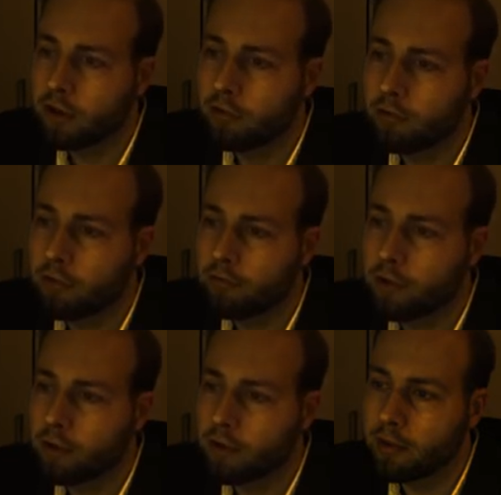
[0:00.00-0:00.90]
of no
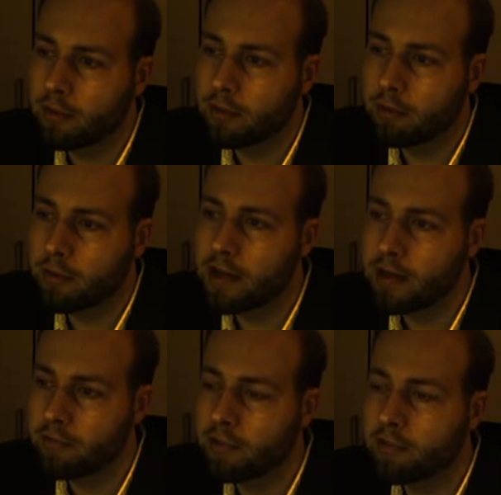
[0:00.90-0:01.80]
fewer than
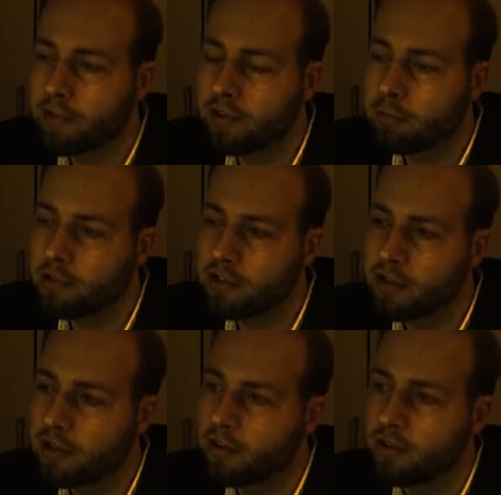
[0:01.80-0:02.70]
three of the fighting
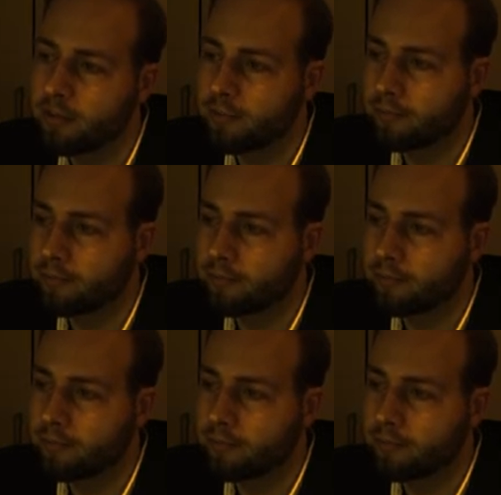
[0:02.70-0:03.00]
machines.